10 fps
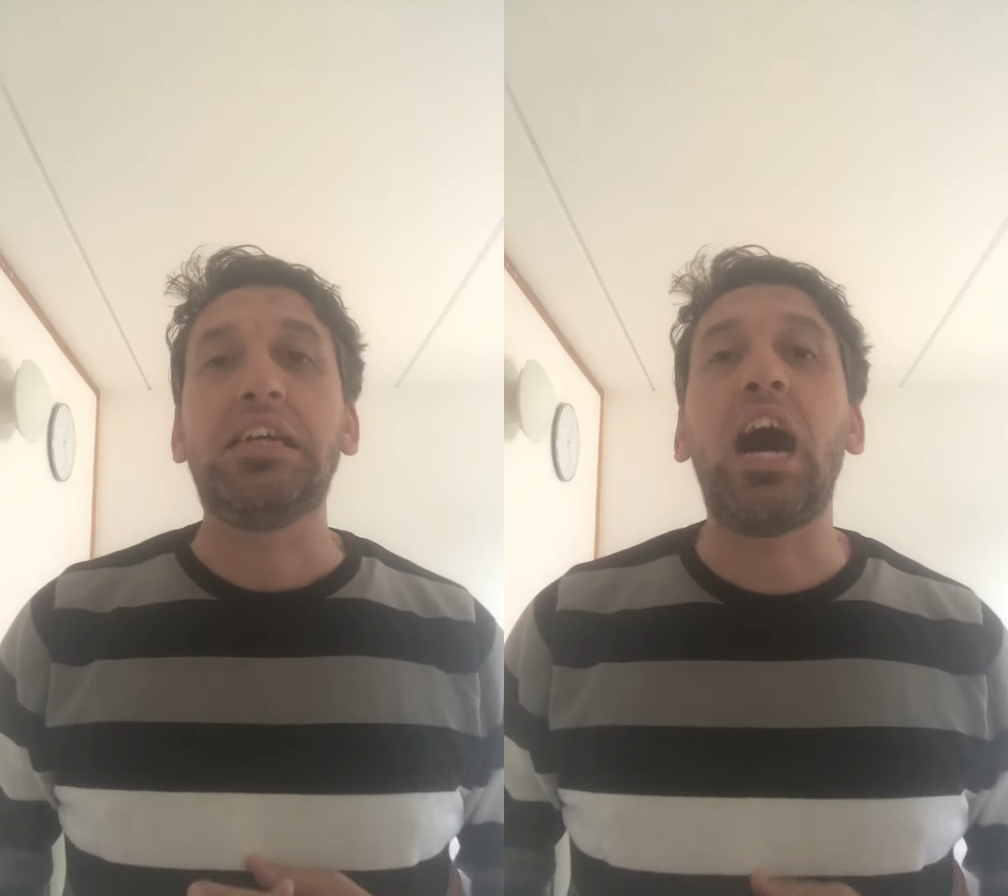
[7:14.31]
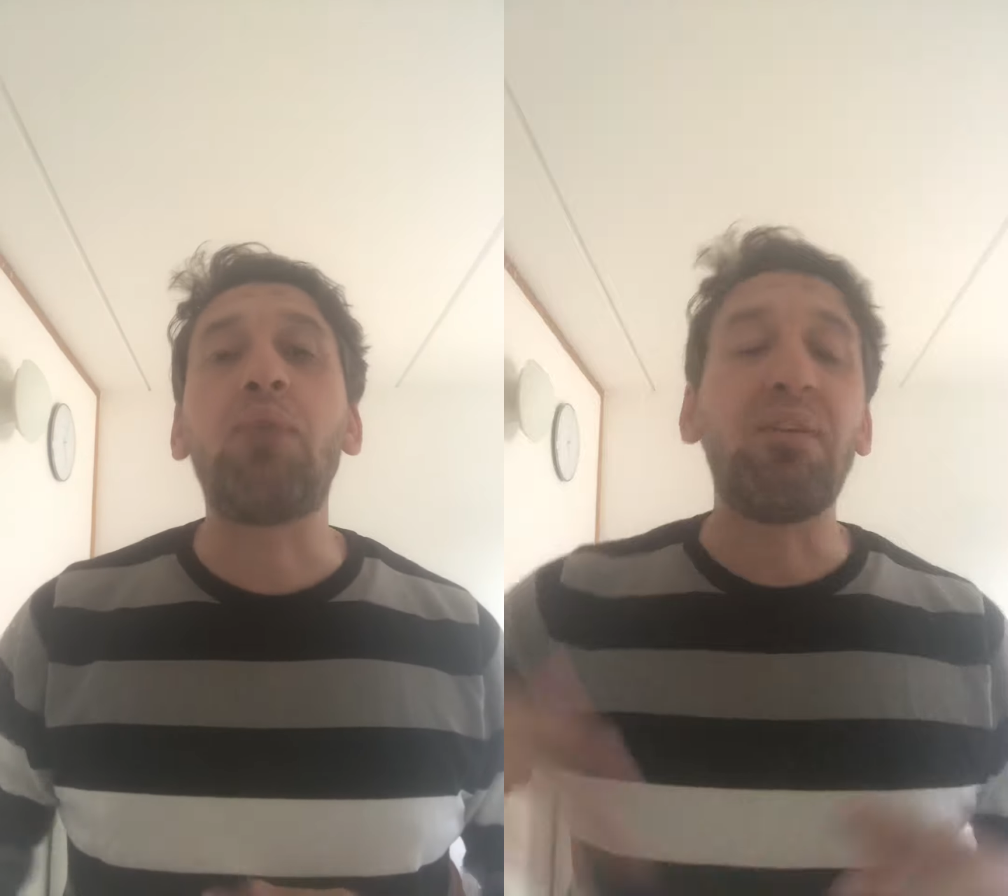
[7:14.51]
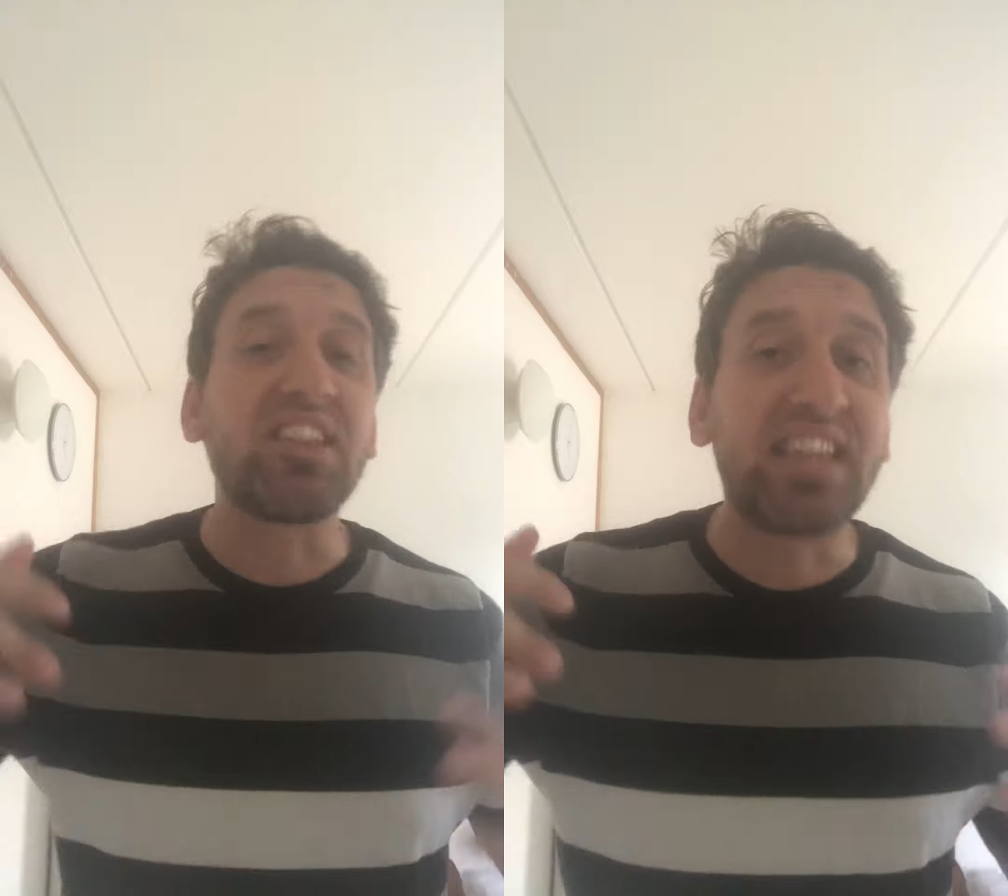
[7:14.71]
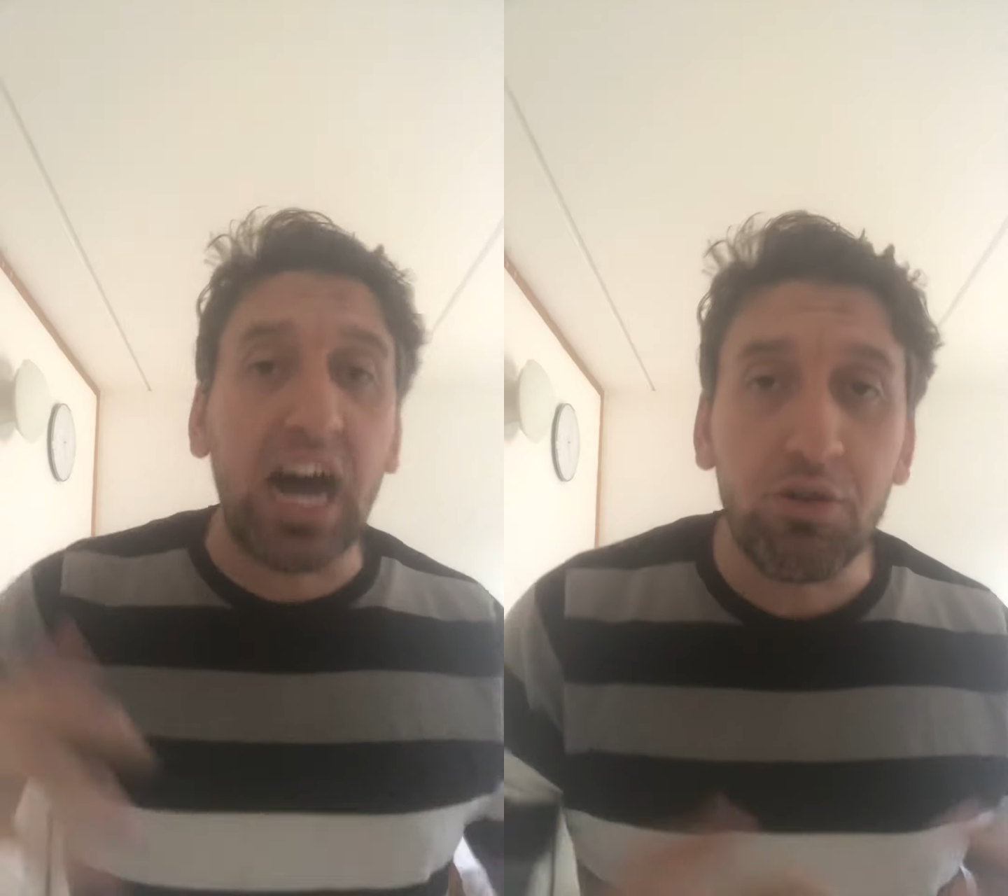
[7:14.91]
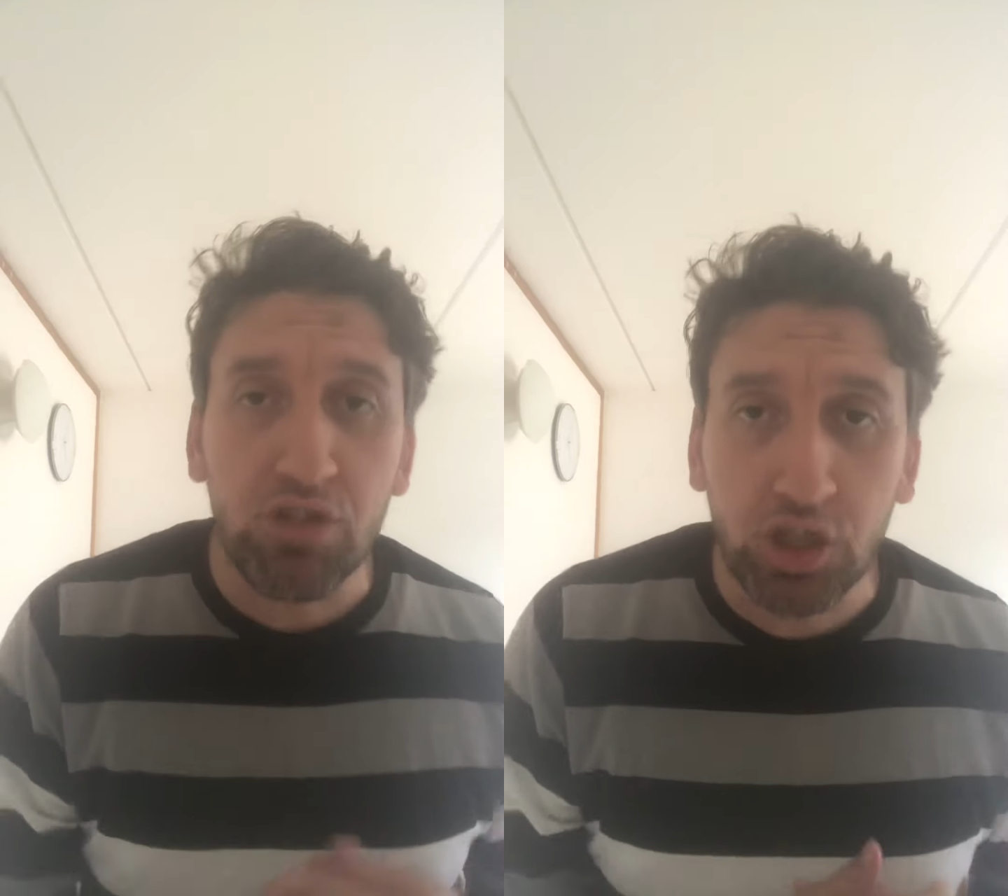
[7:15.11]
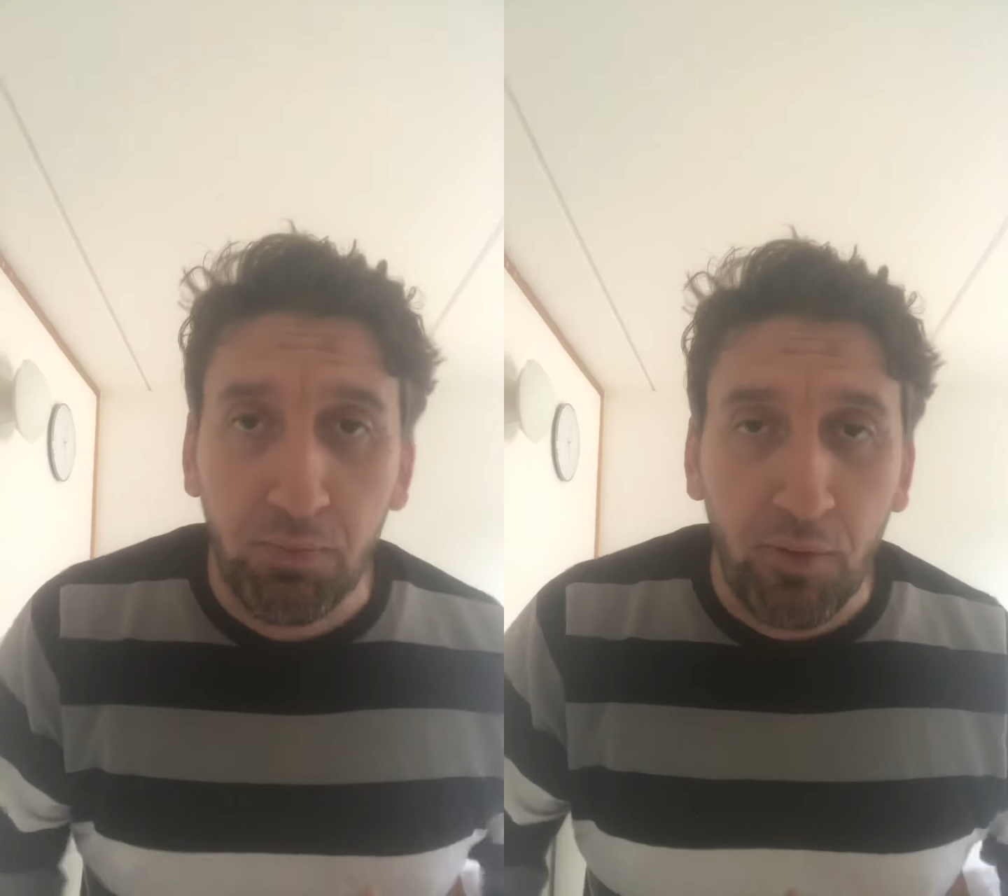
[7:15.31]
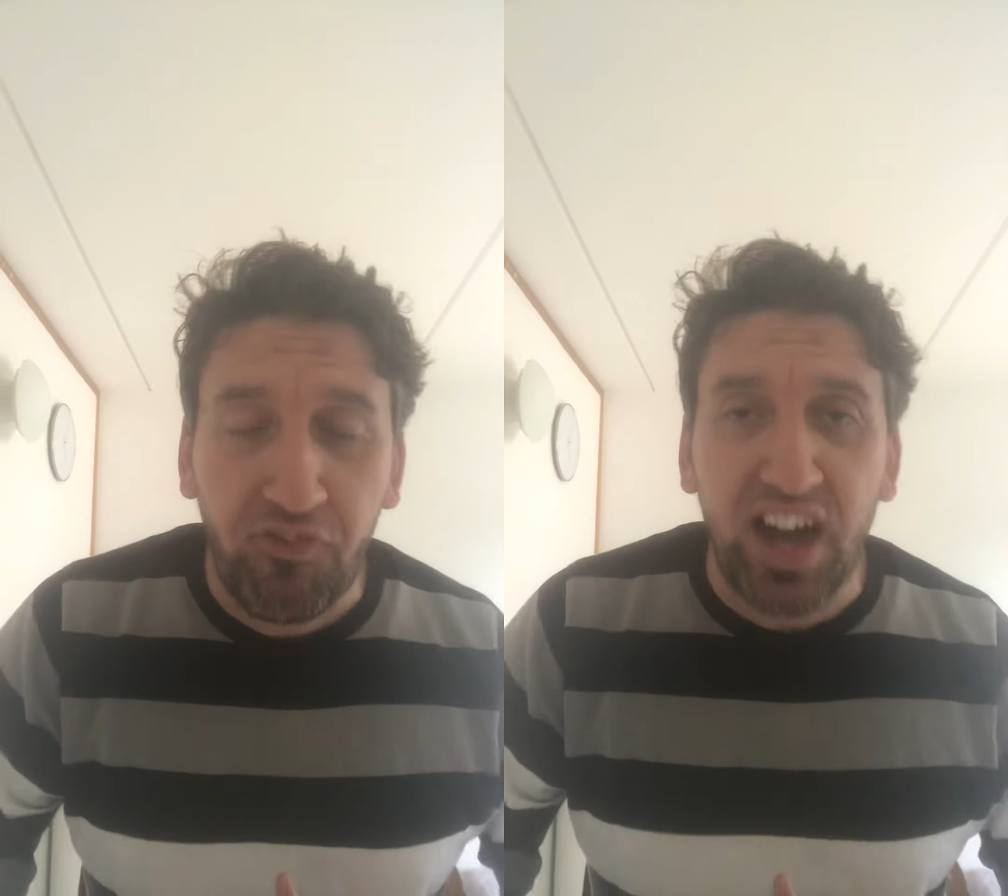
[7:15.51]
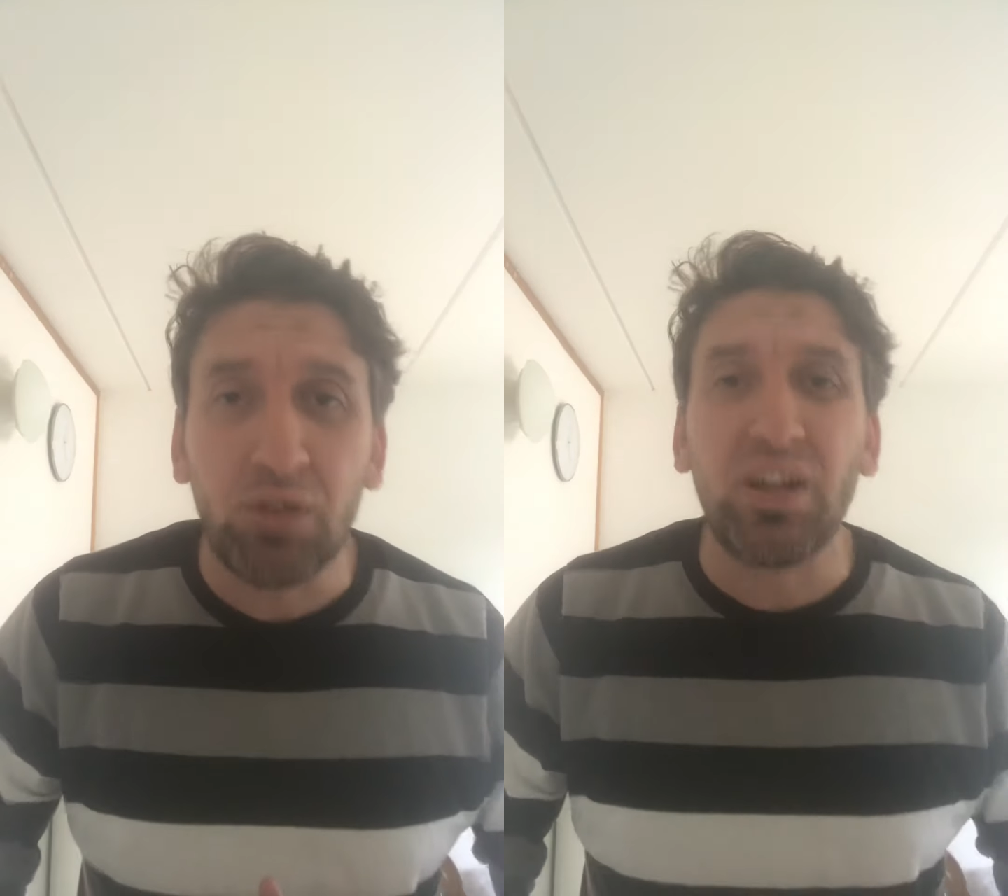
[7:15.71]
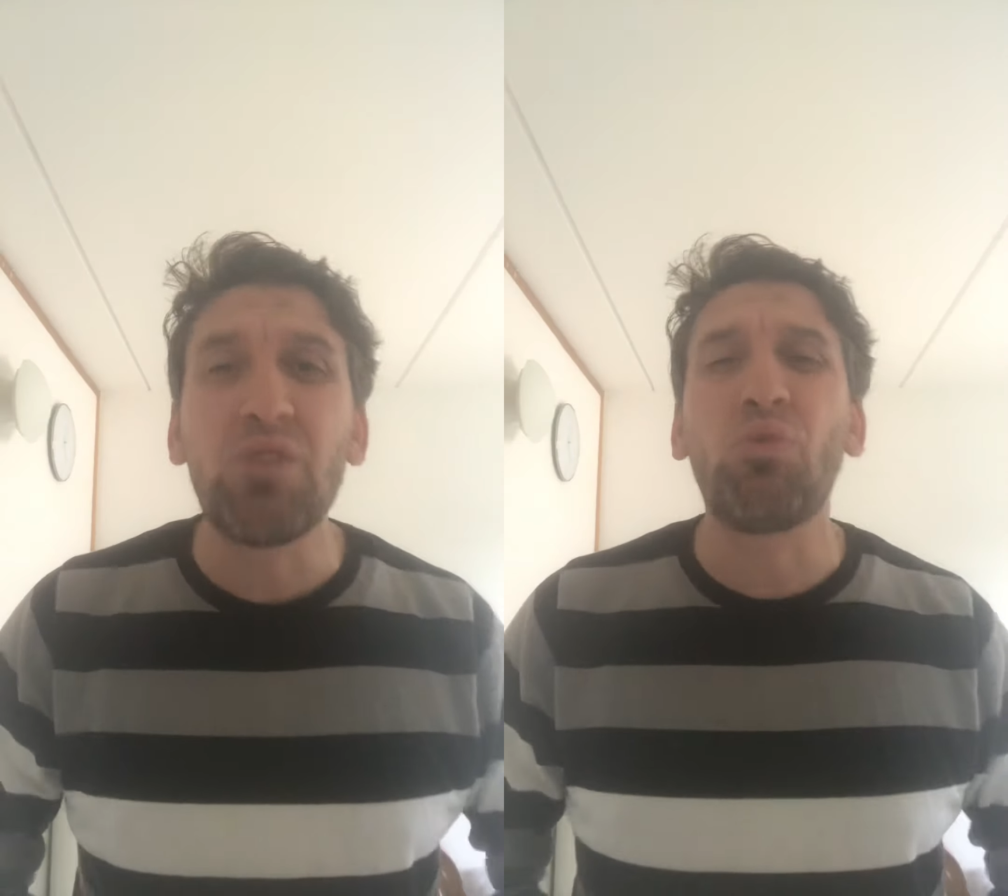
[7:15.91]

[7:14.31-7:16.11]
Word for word: up and down US Open final when he,